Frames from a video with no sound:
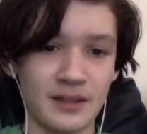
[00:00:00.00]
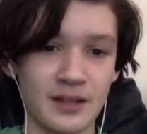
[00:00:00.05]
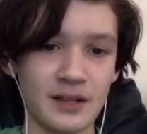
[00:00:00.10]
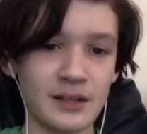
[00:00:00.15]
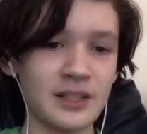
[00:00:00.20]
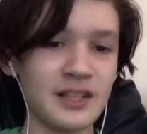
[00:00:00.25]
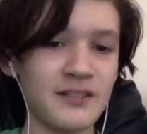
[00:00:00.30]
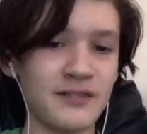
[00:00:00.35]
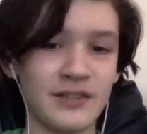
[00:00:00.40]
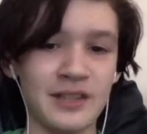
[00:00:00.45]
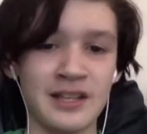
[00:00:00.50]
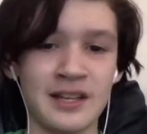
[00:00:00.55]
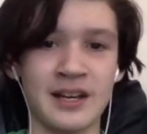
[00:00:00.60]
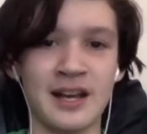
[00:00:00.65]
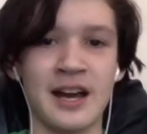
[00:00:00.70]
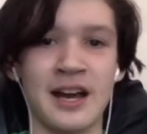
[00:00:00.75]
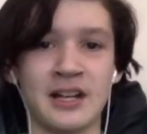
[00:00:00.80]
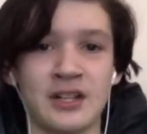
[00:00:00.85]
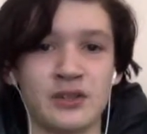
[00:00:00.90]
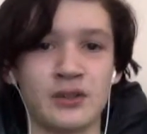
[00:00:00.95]
I'll leave the
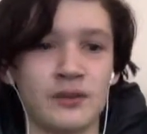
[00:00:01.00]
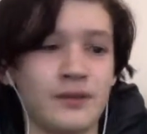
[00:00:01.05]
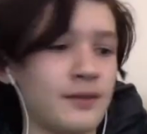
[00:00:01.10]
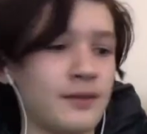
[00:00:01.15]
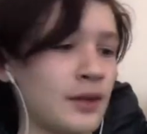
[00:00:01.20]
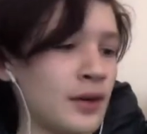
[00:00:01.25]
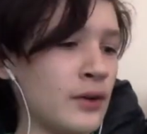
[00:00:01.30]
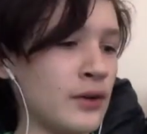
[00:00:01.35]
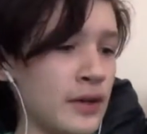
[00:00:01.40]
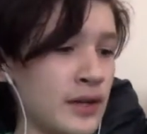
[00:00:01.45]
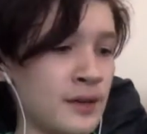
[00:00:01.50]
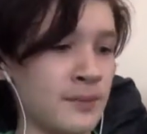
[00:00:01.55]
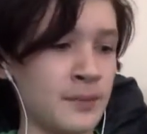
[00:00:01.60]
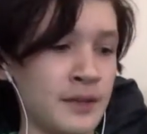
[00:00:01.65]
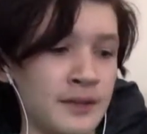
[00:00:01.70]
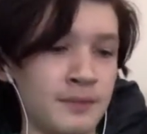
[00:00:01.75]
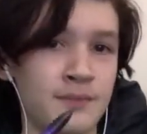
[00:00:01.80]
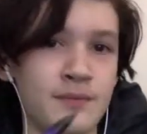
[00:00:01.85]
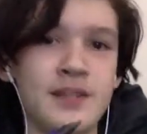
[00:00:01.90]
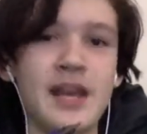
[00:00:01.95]
uh, actual. Oh yeah, I'm
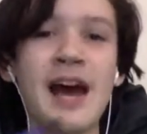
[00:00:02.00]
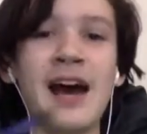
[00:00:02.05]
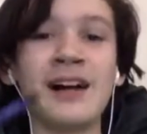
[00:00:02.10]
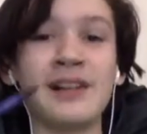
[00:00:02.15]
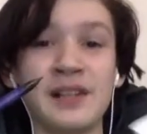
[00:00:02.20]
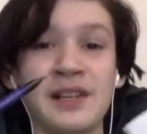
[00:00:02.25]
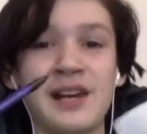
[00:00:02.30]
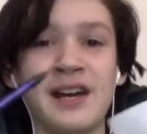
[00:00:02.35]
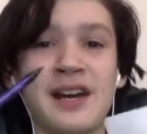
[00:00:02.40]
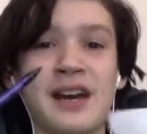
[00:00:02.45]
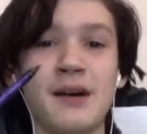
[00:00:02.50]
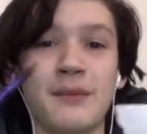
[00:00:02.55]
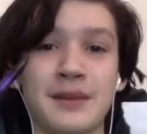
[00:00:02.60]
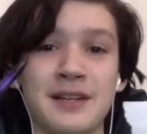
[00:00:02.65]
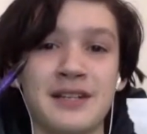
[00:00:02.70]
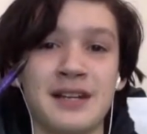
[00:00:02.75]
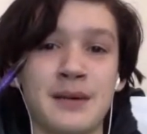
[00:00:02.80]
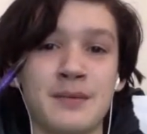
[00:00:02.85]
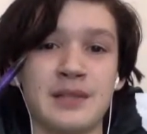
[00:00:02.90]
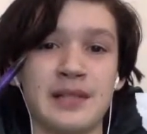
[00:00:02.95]
gonna tally how
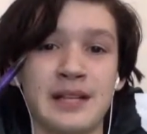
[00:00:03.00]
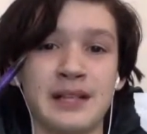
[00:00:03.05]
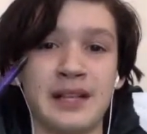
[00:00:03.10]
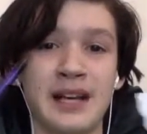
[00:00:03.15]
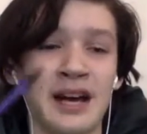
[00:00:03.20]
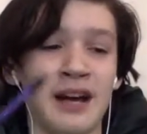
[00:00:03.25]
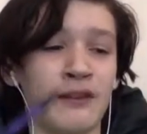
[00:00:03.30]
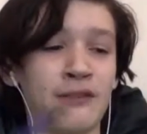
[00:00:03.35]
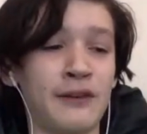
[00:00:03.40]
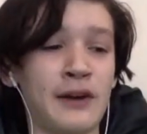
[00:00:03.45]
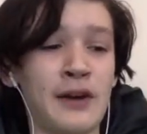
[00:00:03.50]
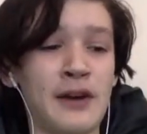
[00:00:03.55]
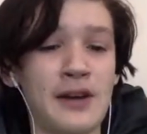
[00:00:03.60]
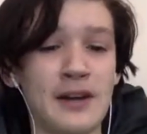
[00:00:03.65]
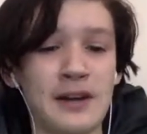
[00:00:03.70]
many times I laugh.